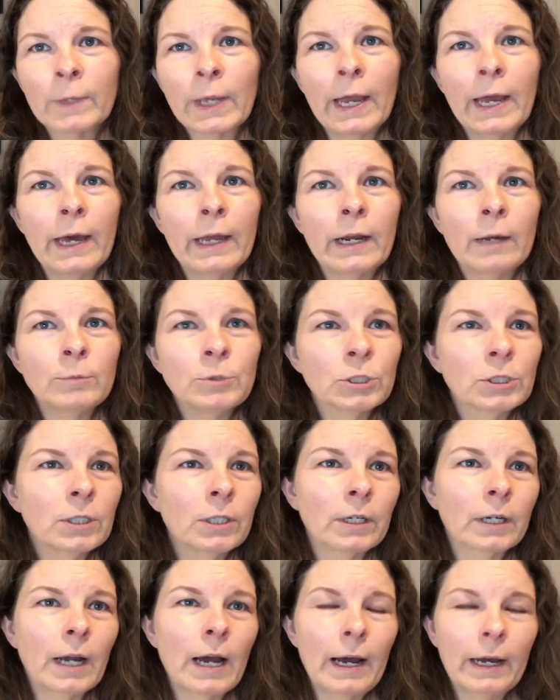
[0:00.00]
And I'm just
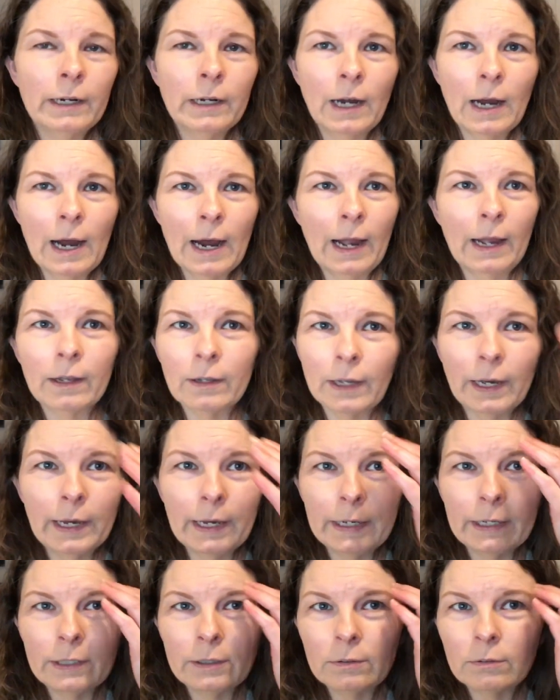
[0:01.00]
gonna kinda
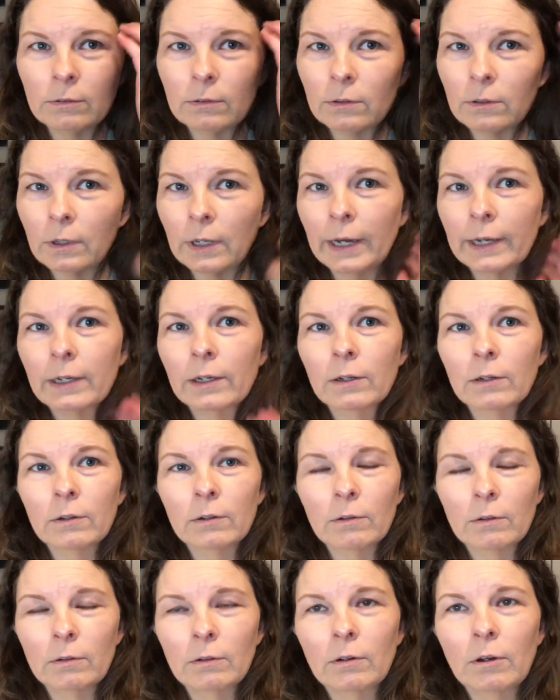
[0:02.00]
highlight like
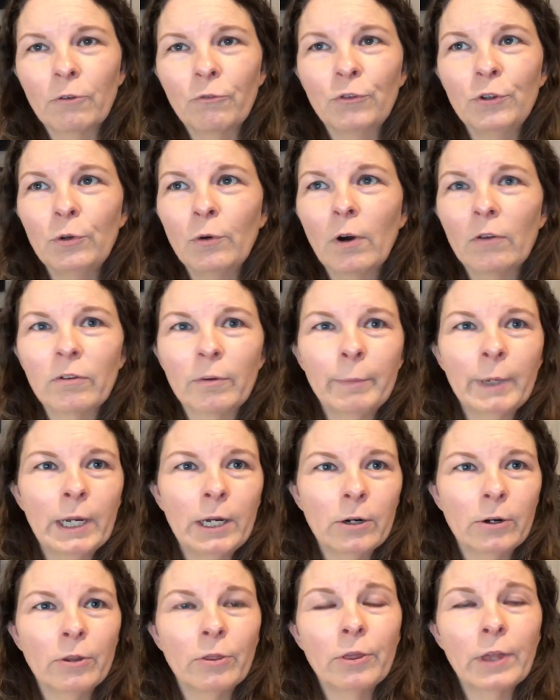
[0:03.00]
a few of them
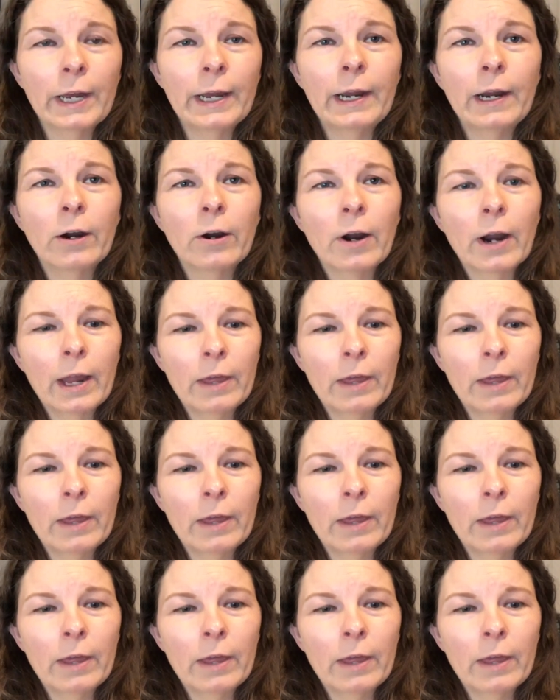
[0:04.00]
here and there.